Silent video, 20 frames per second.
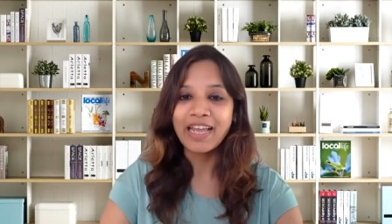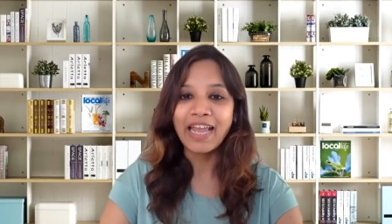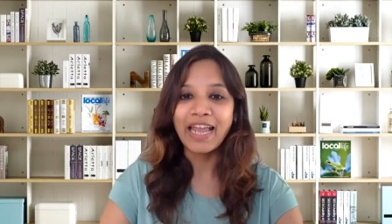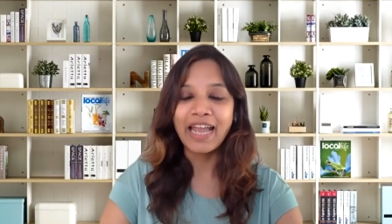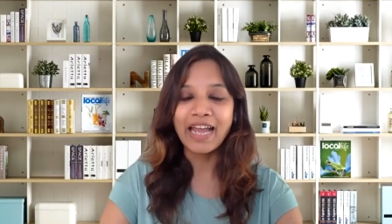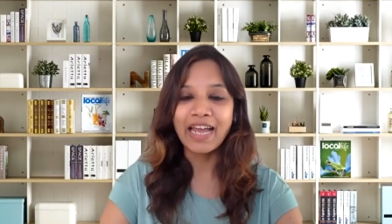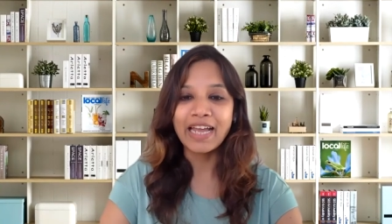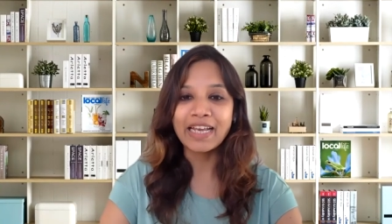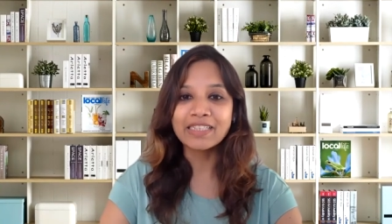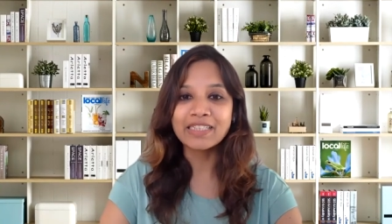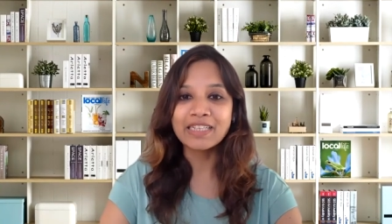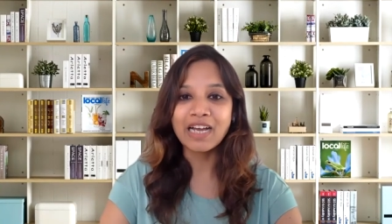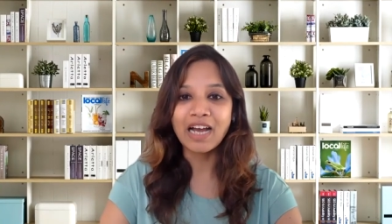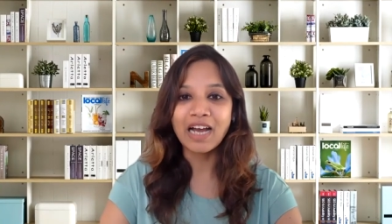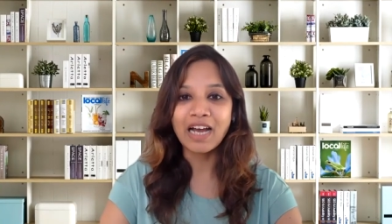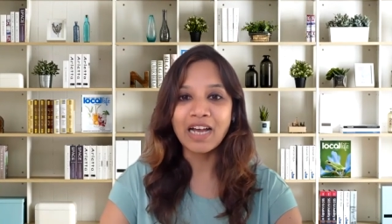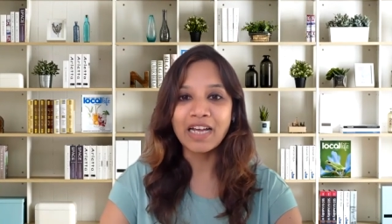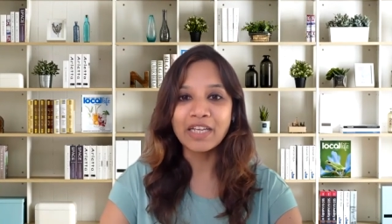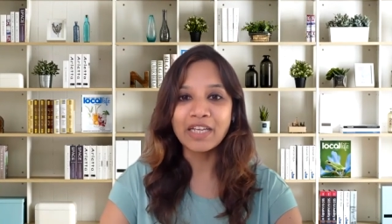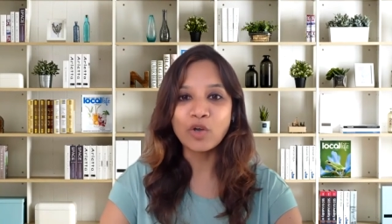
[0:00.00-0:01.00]
and
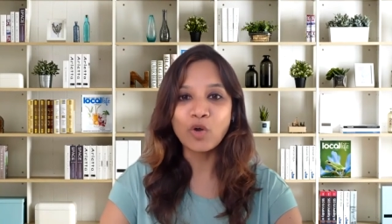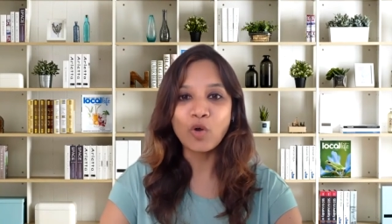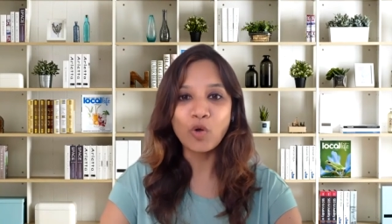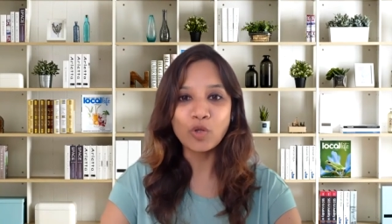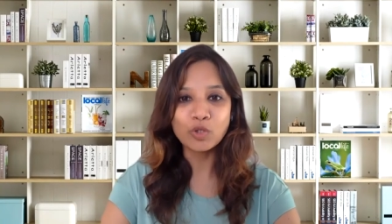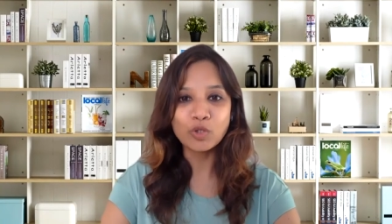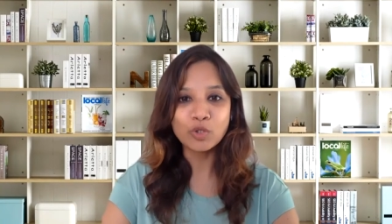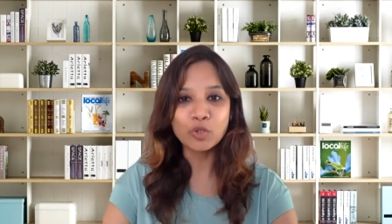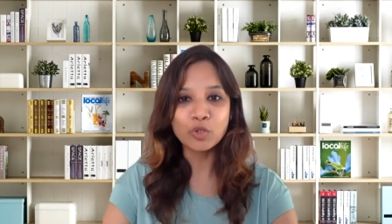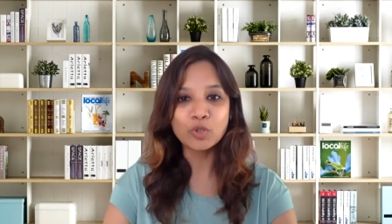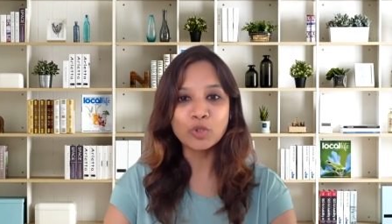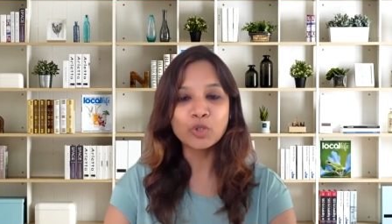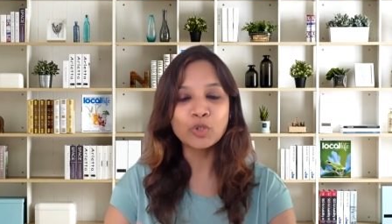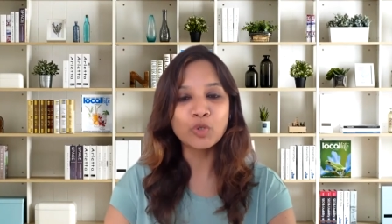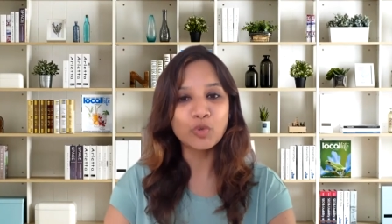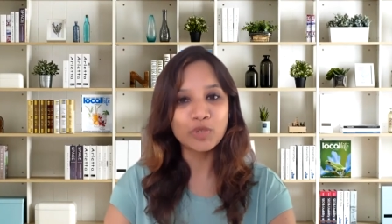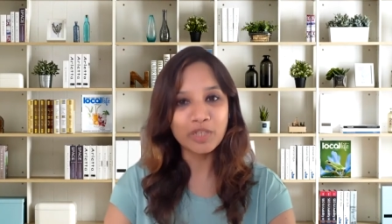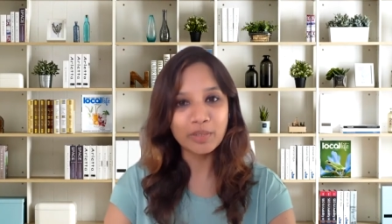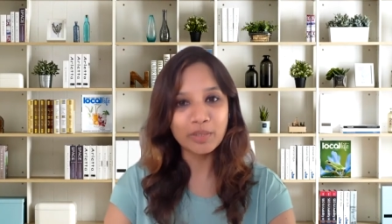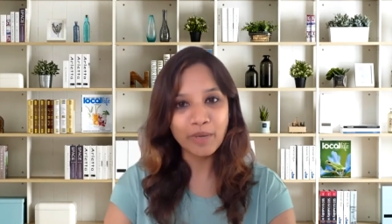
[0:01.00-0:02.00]
I also
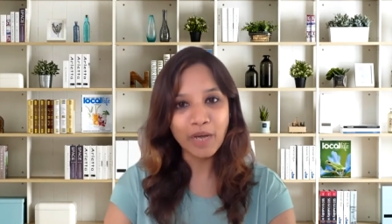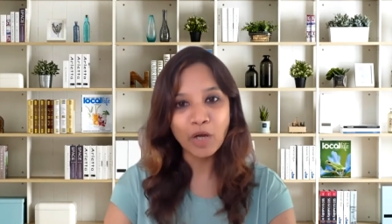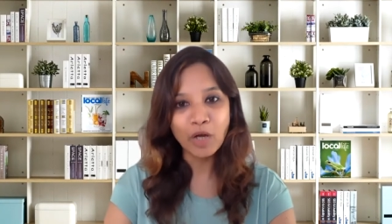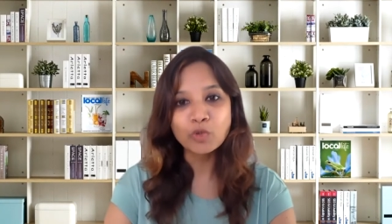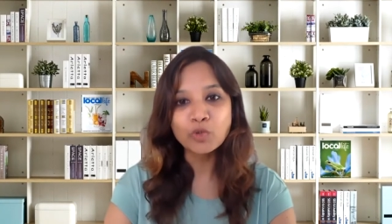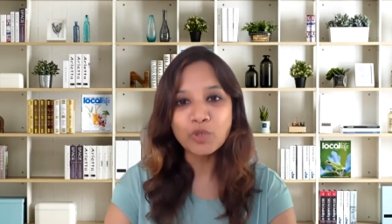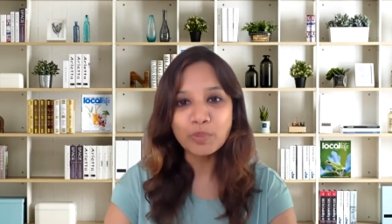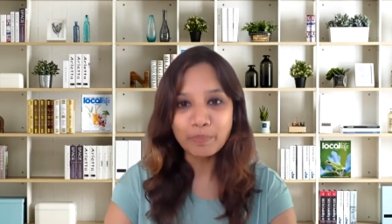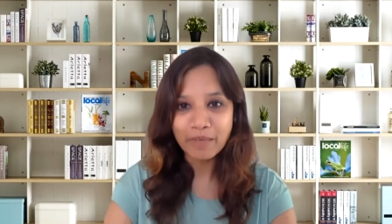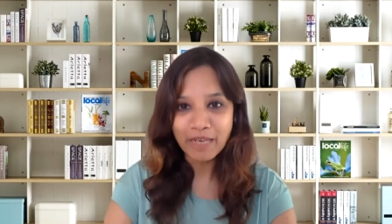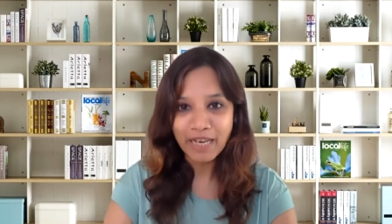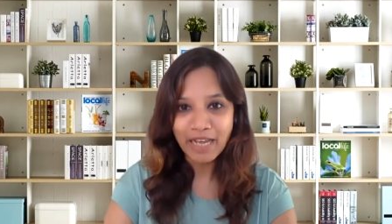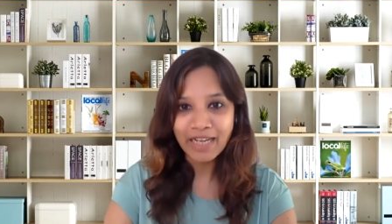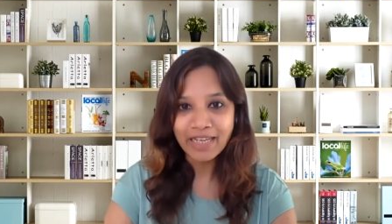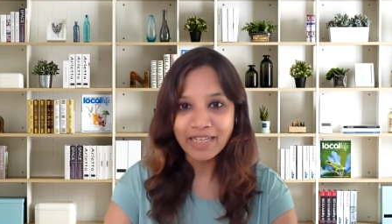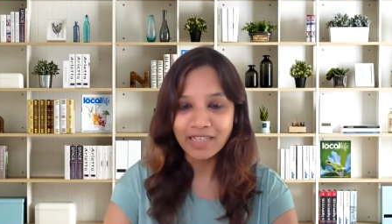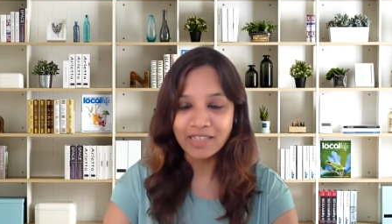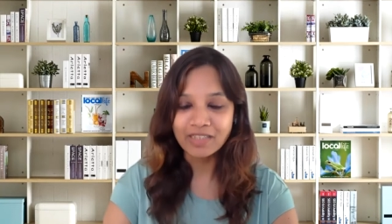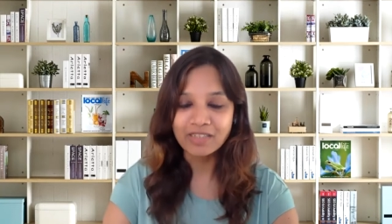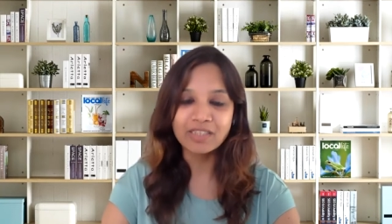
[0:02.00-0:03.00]
show them how to apply
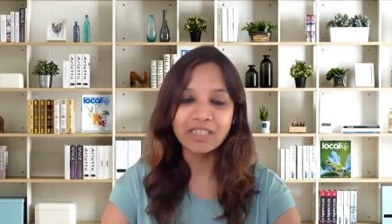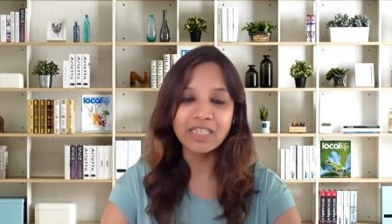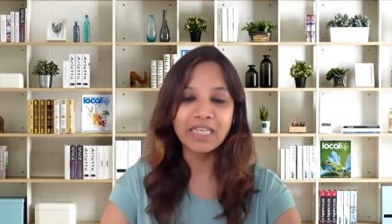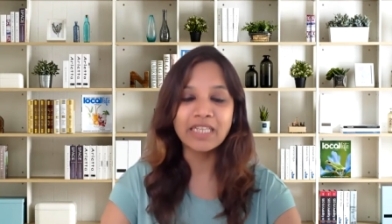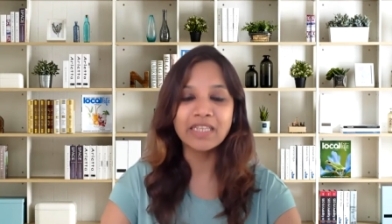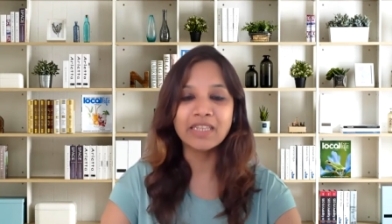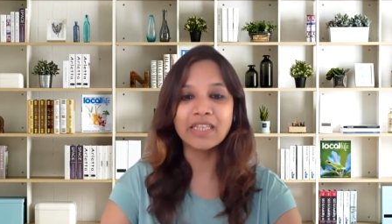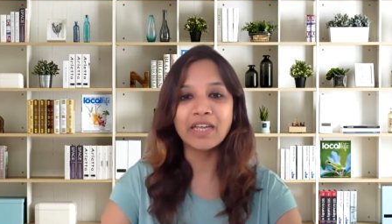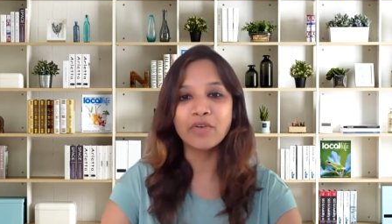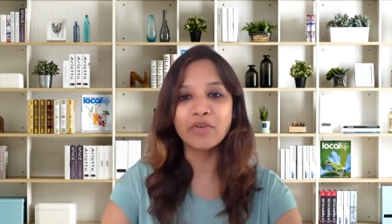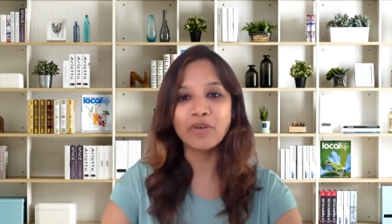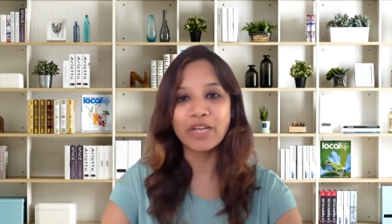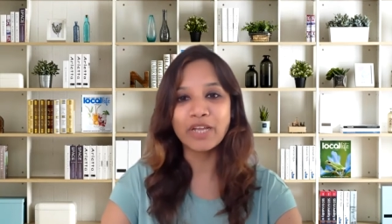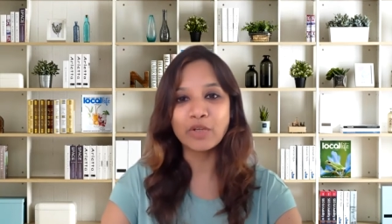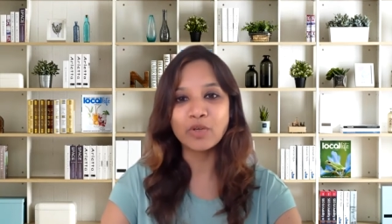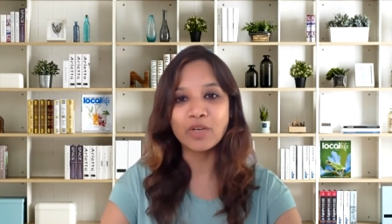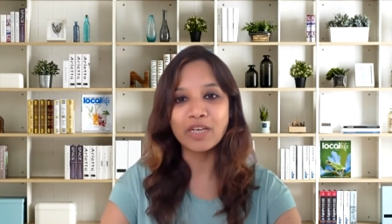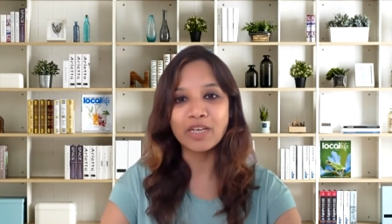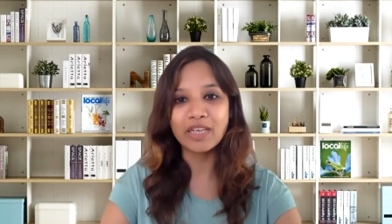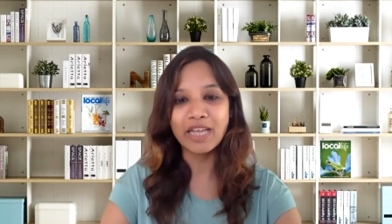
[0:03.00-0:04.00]
it in their
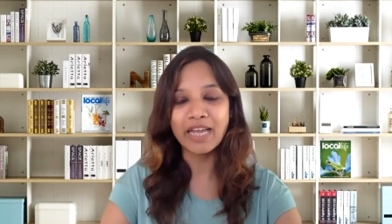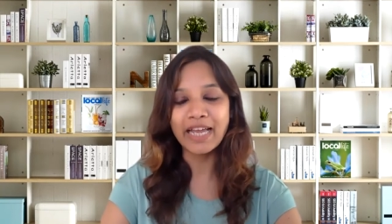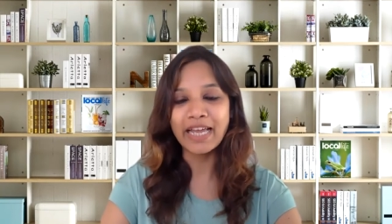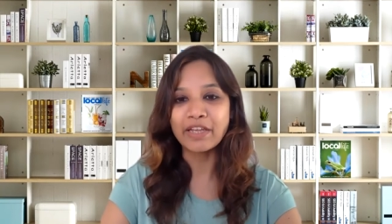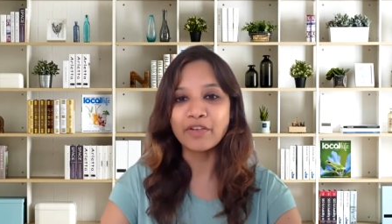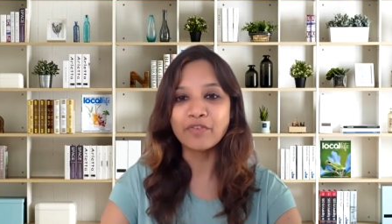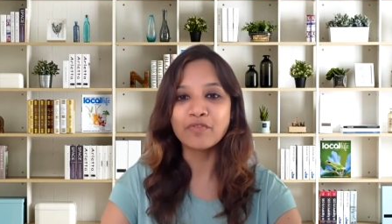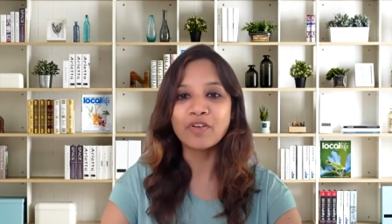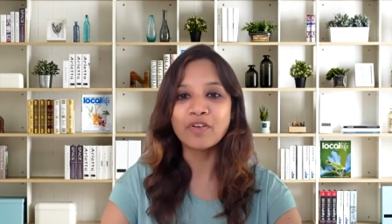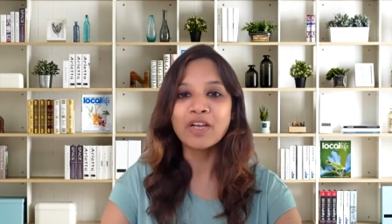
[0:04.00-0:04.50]
regular life,